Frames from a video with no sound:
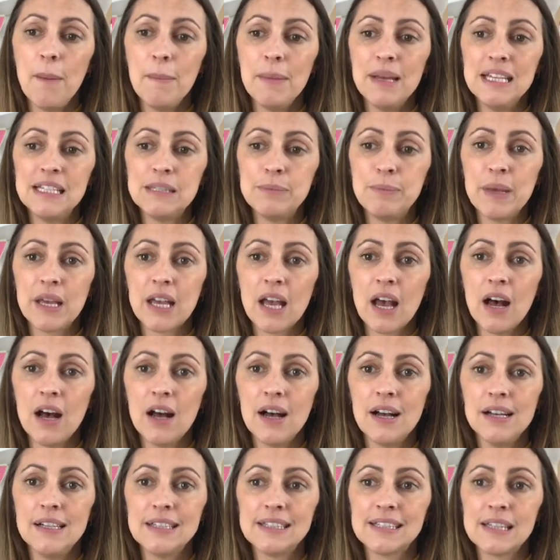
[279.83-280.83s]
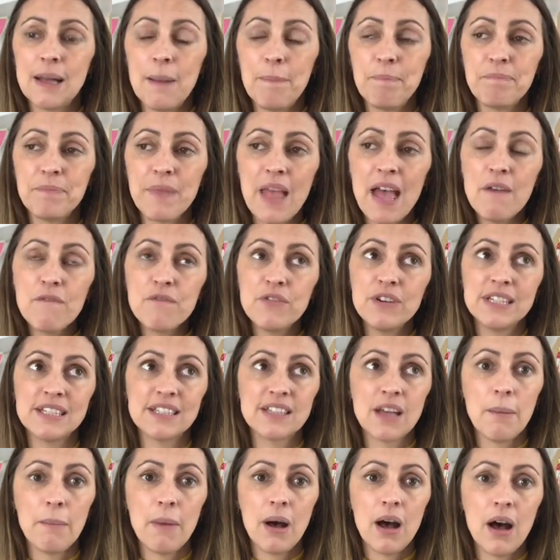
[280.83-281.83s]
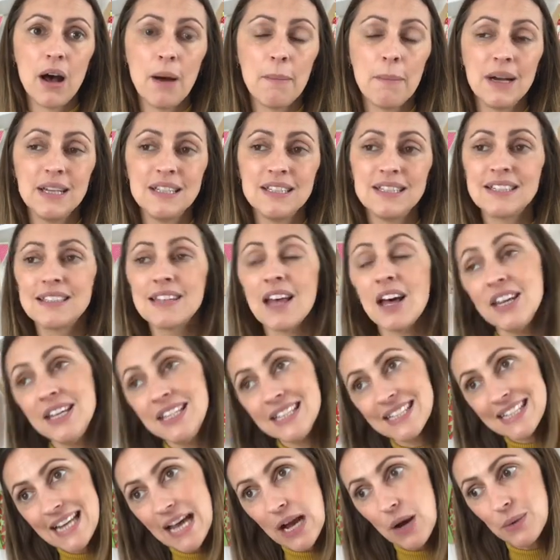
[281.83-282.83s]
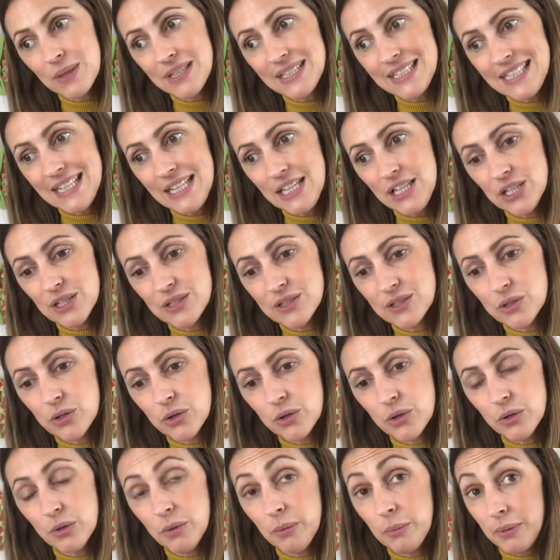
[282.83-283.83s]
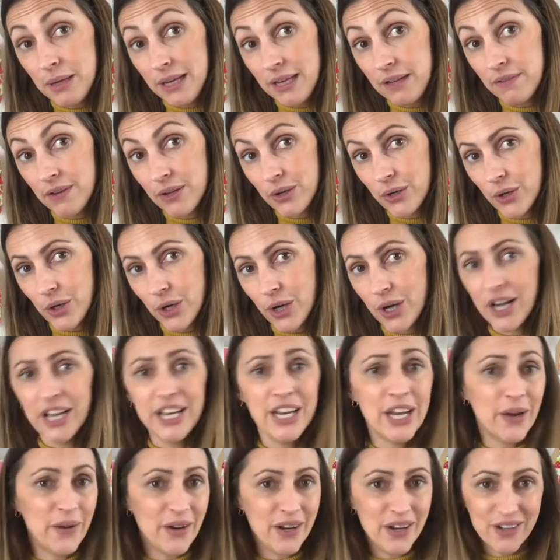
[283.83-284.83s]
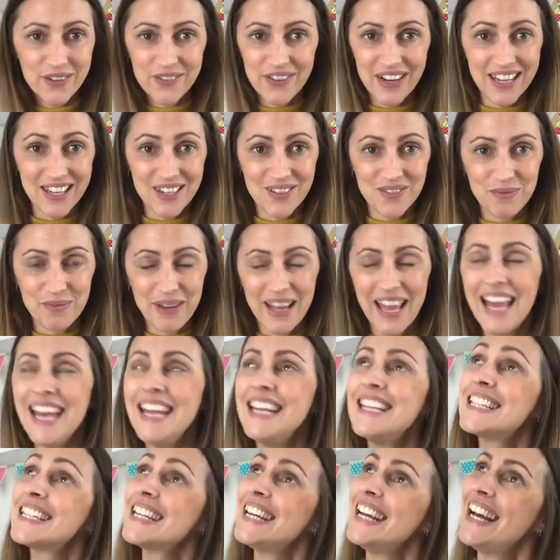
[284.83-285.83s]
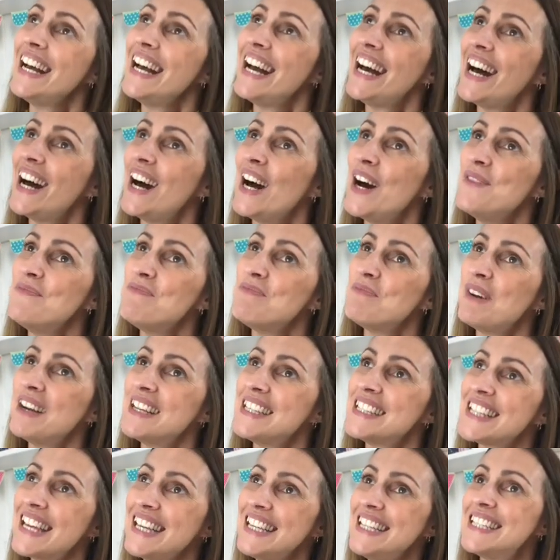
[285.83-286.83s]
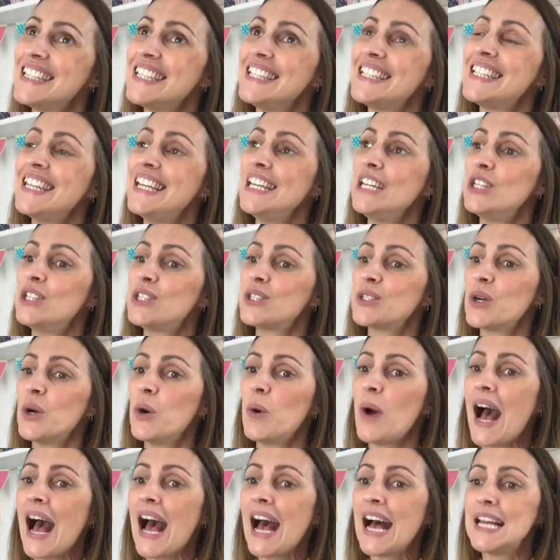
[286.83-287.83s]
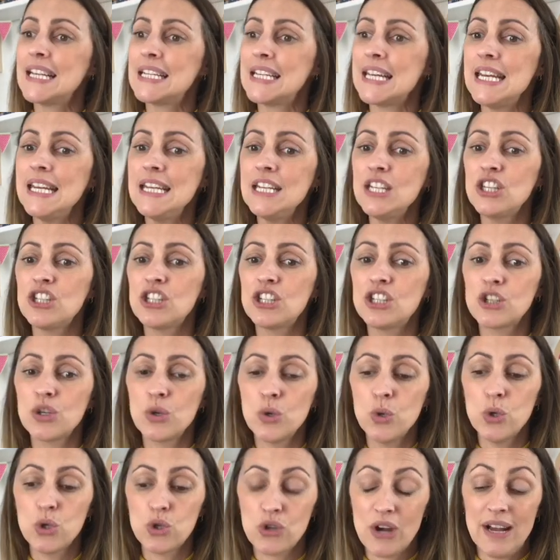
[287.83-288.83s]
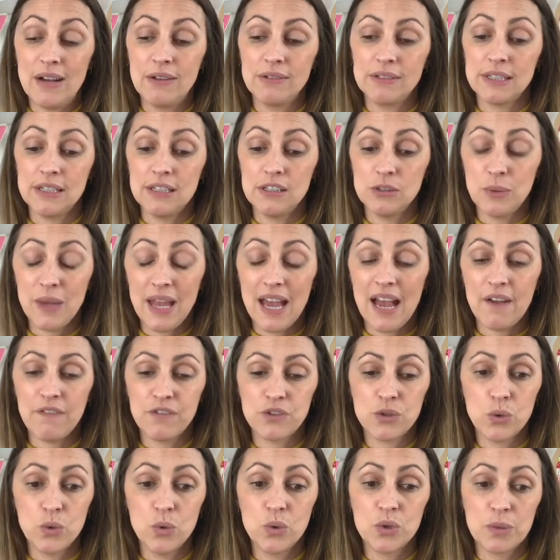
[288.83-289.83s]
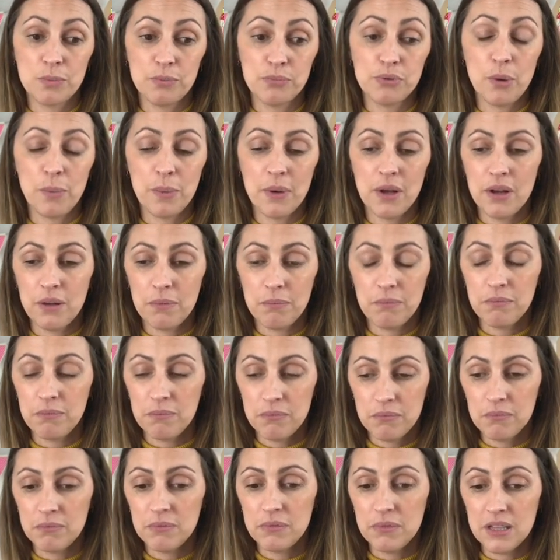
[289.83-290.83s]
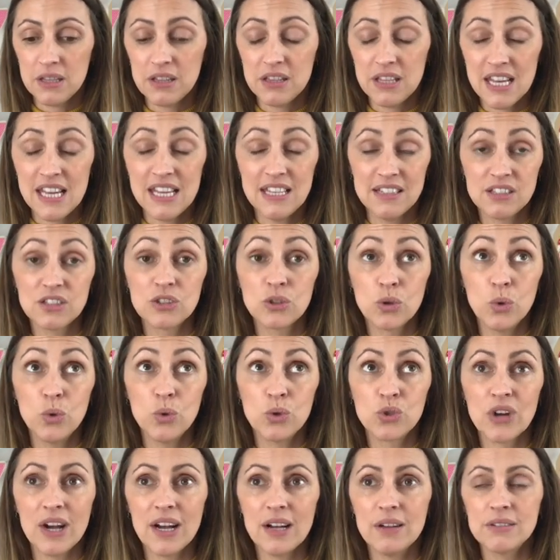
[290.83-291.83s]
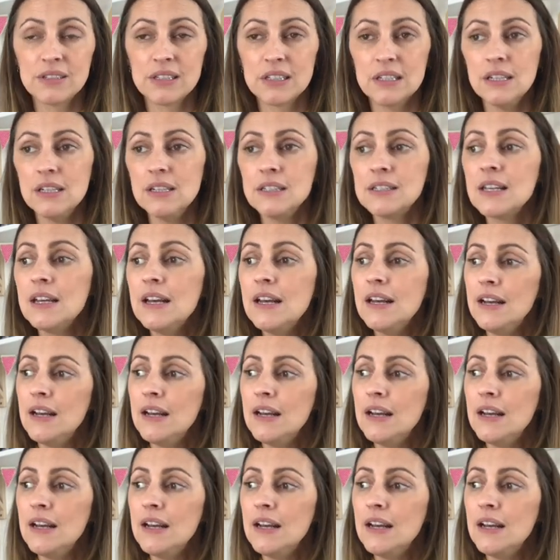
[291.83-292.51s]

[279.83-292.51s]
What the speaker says: is because every summer, my son is now at senior school, believe it or not. I know I look very good for my age. My son is at senior school, and his school trousers, we have to order his school trousers,